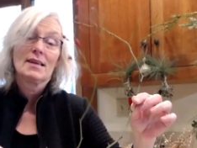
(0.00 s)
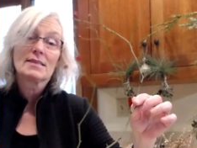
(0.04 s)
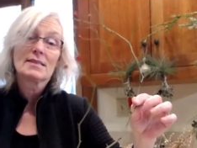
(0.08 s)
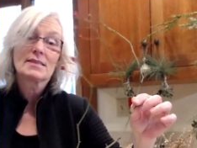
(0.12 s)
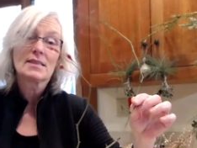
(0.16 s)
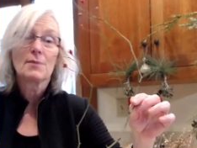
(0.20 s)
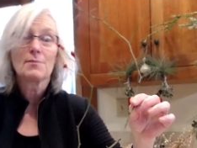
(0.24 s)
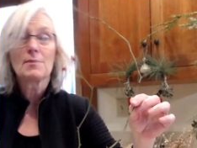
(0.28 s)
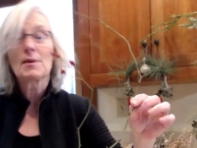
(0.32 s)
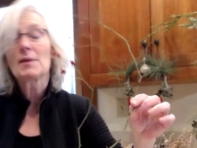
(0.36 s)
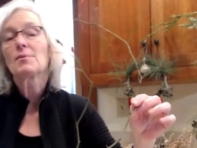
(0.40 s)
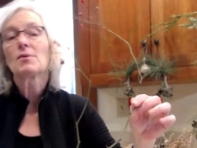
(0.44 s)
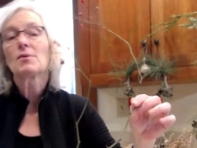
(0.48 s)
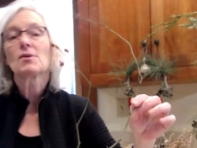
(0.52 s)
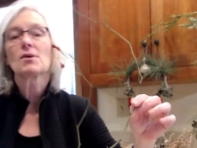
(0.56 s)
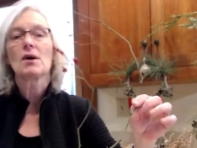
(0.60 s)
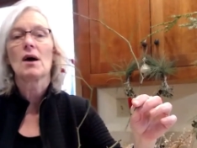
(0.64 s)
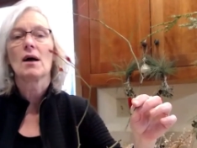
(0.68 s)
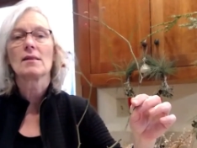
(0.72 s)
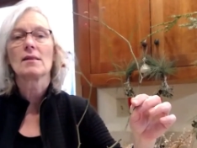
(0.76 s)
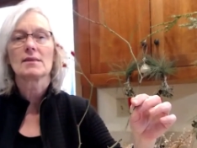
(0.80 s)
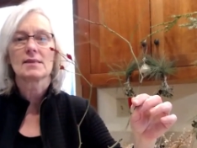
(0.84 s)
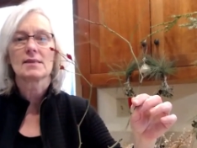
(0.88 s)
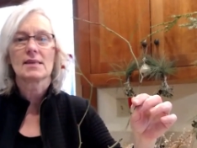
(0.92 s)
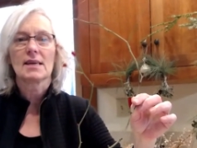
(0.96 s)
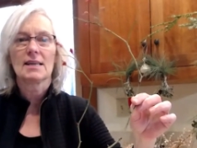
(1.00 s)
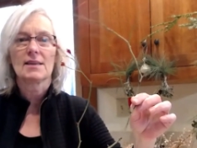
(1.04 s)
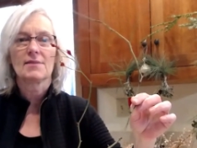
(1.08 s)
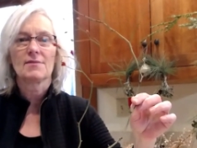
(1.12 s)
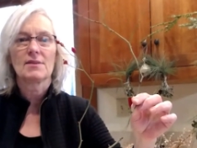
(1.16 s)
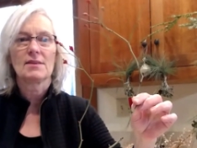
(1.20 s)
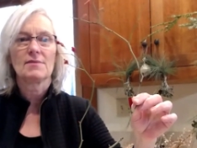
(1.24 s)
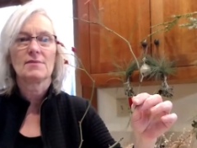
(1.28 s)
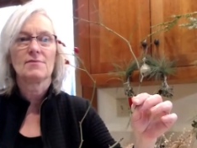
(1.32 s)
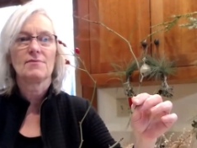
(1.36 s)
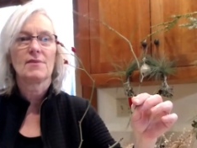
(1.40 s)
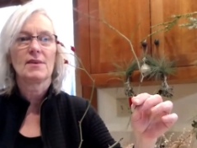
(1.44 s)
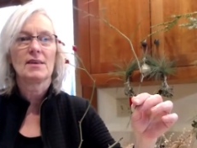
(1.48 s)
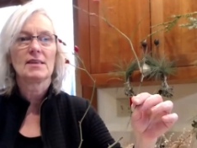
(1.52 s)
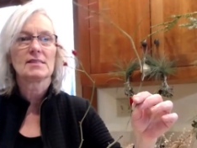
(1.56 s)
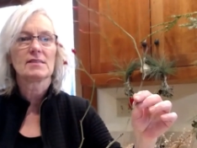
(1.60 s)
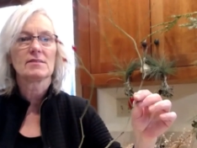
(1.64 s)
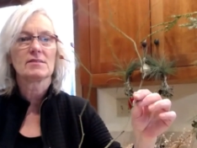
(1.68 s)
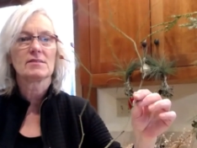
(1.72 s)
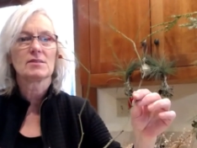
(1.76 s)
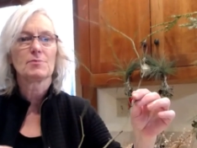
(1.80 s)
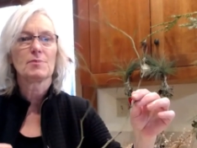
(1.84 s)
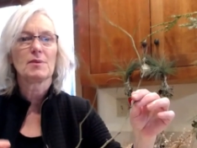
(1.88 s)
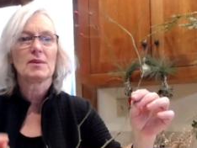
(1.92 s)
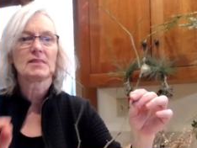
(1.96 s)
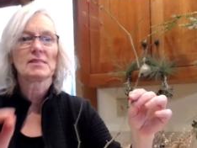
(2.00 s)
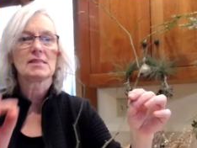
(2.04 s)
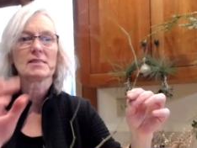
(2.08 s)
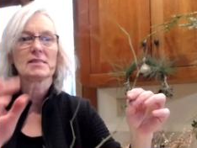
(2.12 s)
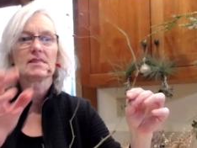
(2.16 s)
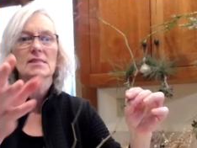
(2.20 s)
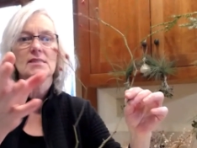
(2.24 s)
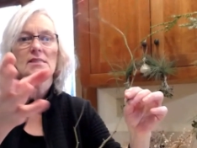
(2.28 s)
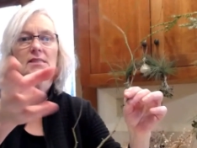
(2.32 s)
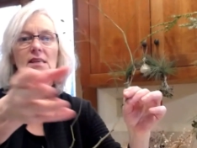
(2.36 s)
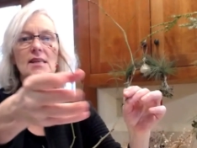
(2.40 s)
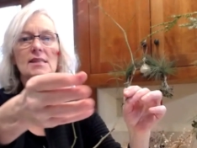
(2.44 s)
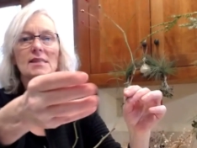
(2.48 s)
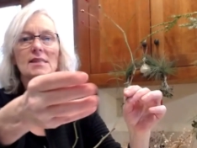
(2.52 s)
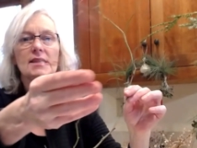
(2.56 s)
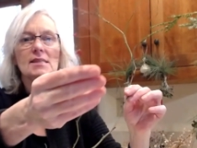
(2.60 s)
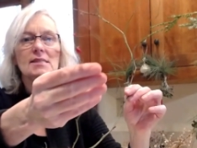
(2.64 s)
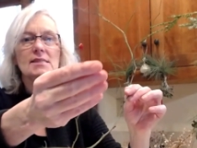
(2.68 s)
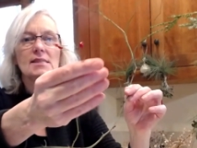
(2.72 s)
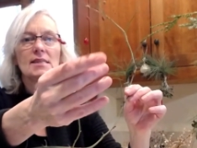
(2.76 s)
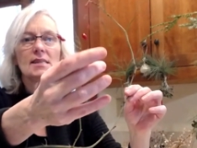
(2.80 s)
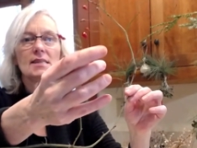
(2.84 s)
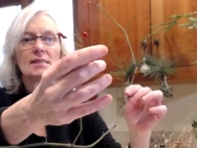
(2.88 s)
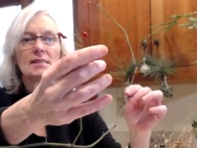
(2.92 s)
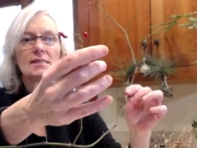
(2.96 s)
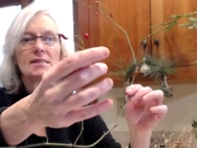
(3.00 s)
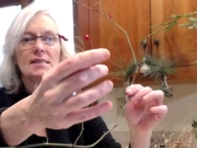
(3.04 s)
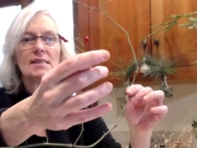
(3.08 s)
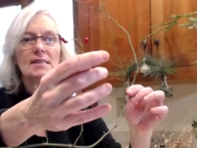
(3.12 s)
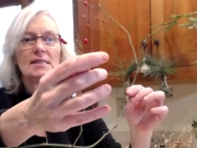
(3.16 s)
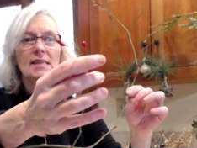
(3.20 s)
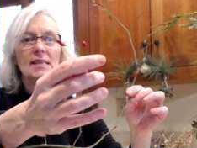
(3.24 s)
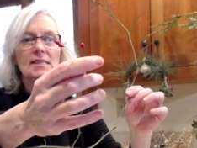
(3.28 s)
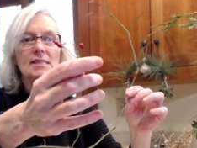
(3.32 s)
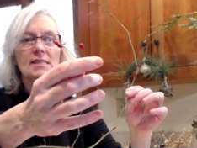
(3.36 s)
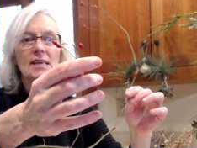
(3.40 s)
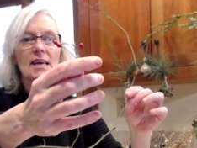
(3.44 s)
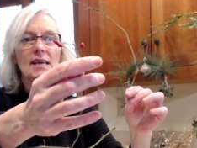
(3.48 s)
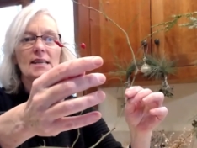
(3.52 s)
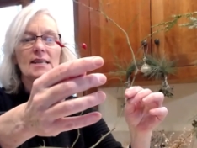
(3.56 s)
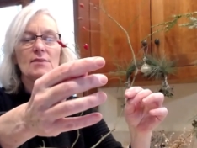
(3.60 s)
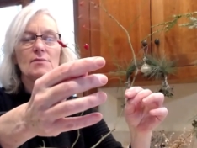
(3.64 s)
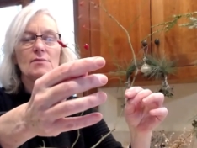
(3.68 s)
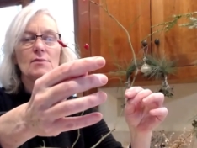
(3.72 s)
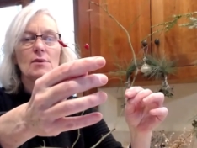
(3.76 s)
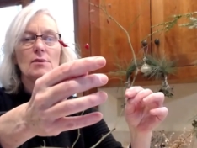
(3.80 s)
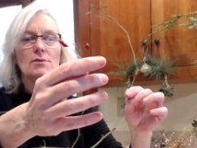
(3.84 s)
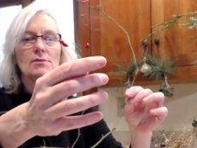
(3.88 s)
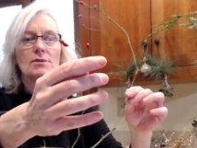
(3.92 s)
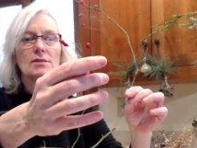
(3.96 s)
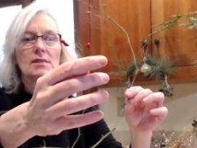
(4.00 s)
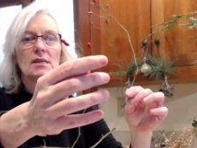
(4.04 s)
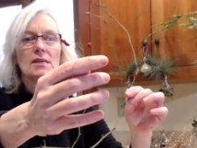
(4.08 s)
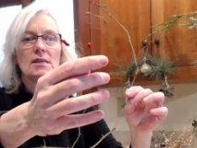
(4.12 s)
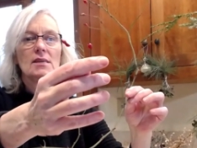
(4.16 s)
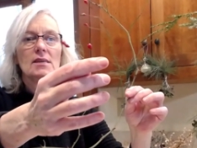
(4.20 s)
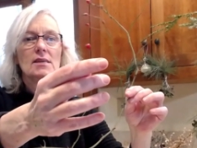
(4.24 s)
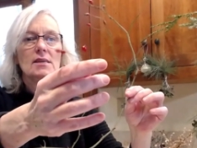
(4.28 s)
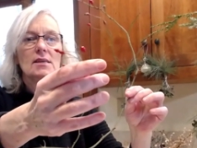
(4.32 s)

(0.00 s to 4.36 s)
Some people call it kind of an invasive species. It's got these little teeny tiny rose